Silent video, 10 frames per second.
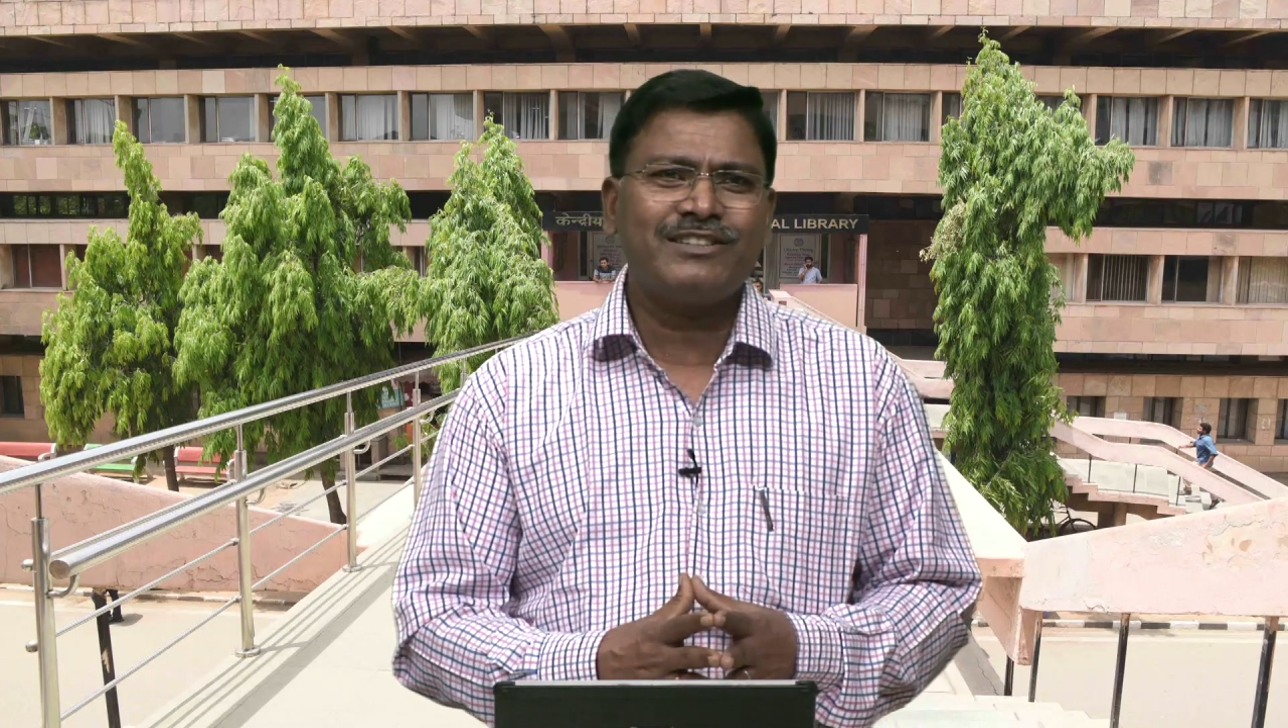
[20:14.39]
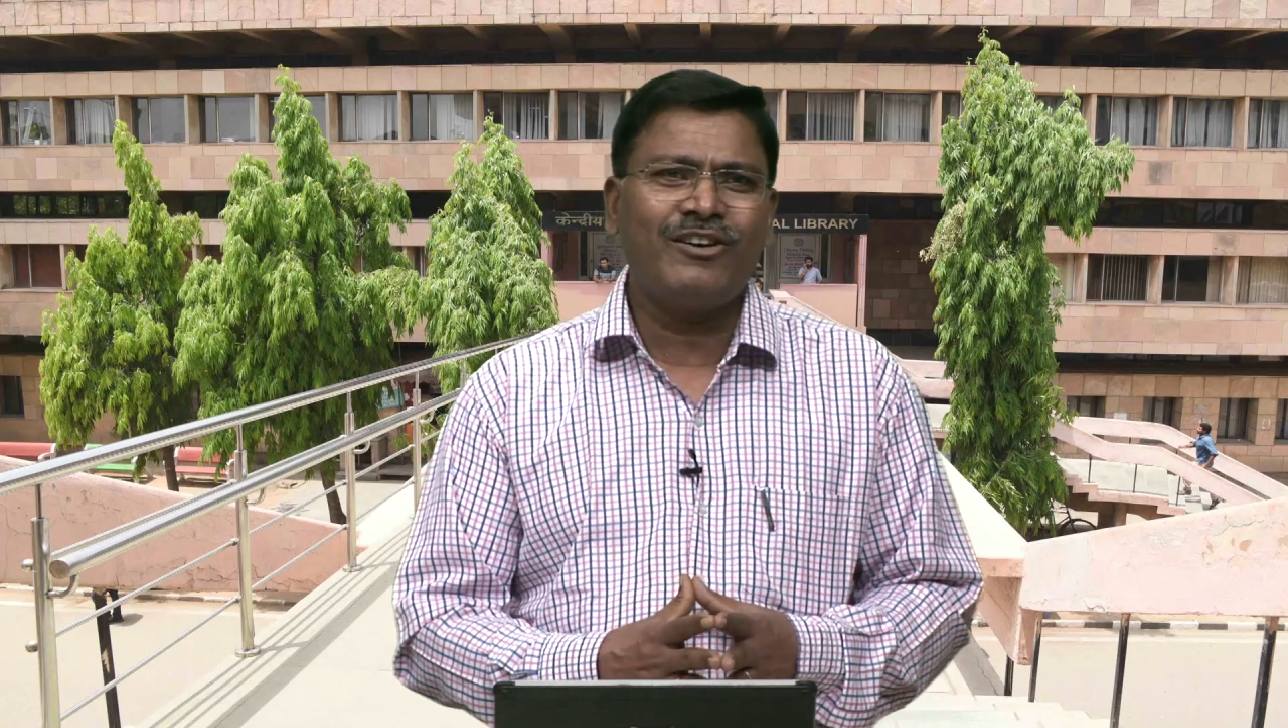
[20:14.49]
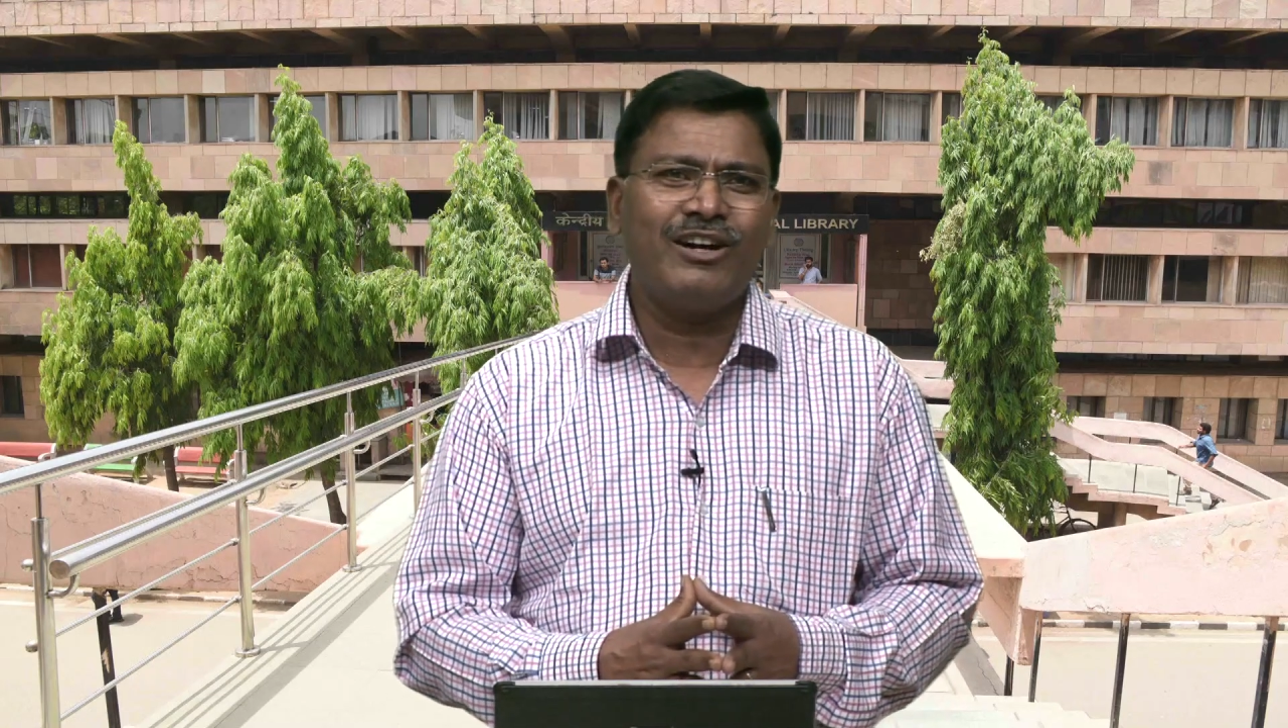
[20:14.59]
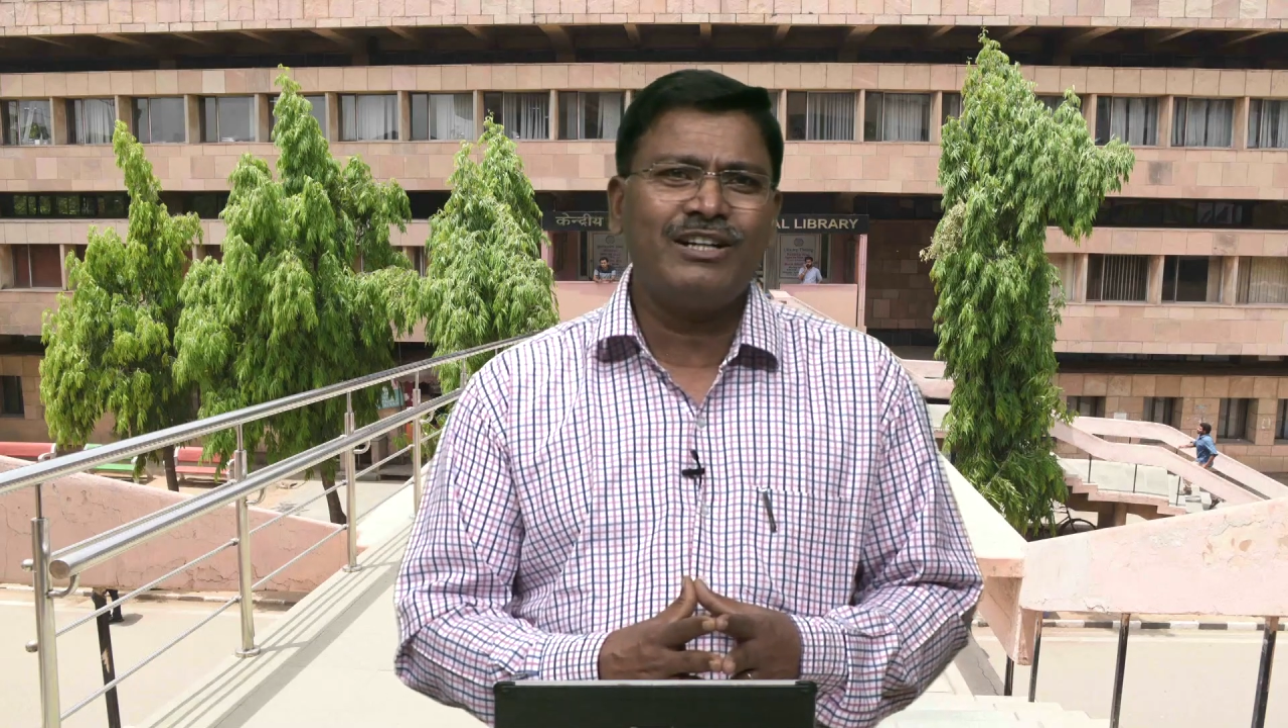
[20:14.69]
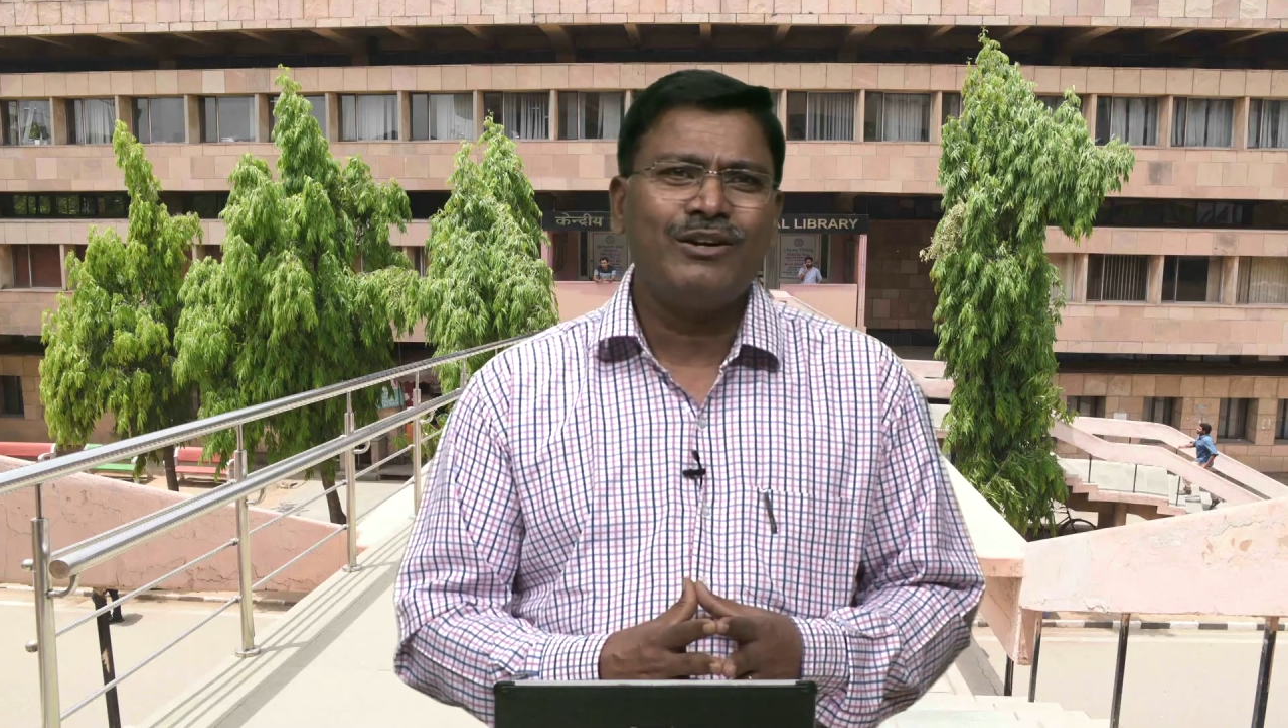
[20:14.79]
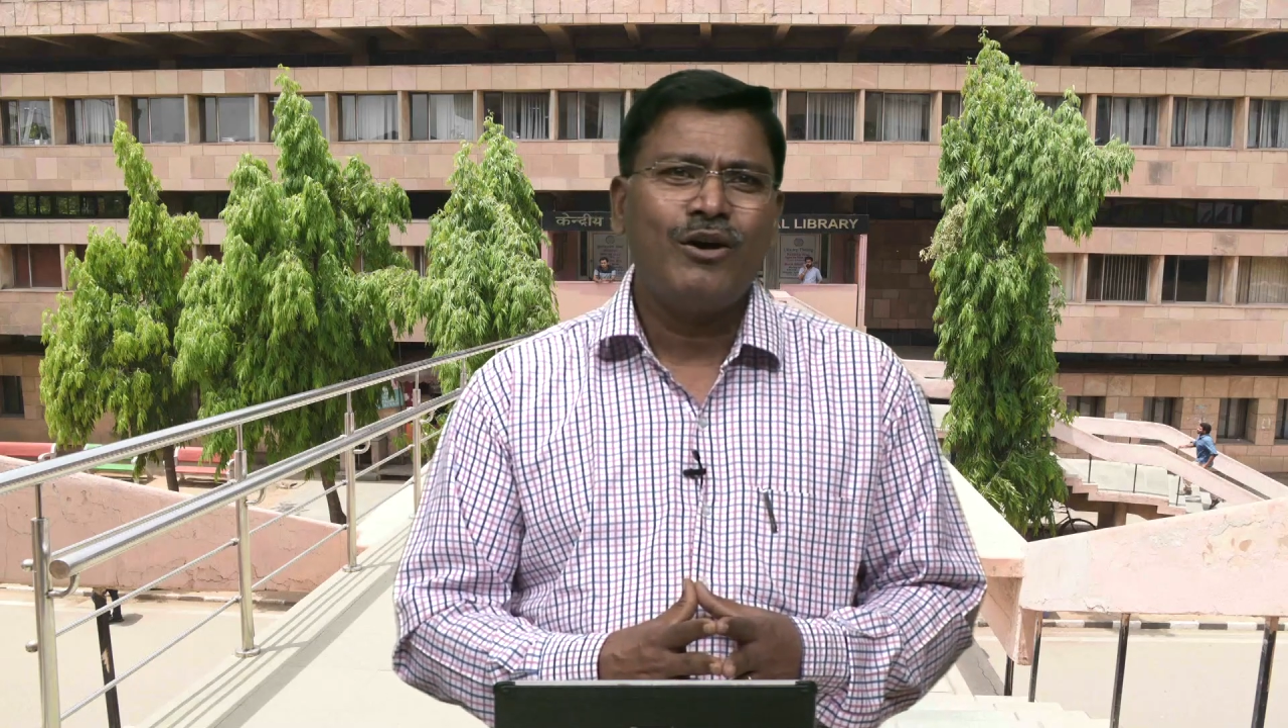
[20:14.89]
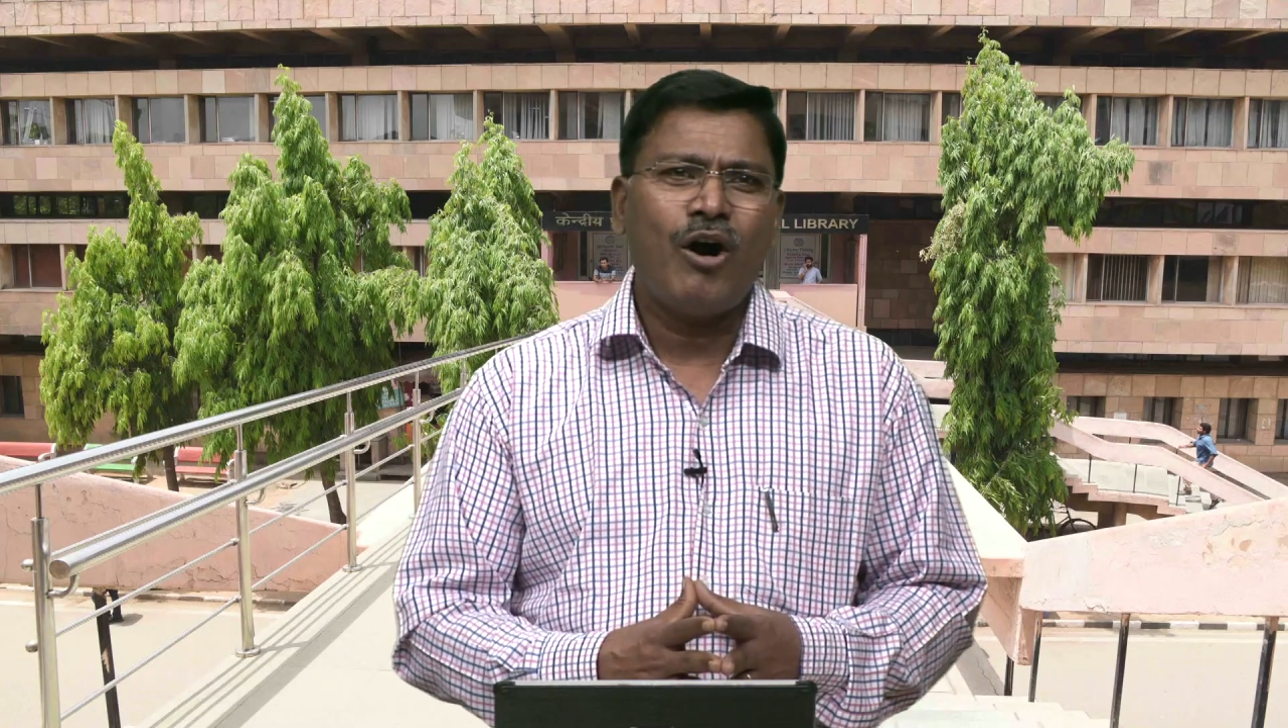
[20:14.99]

called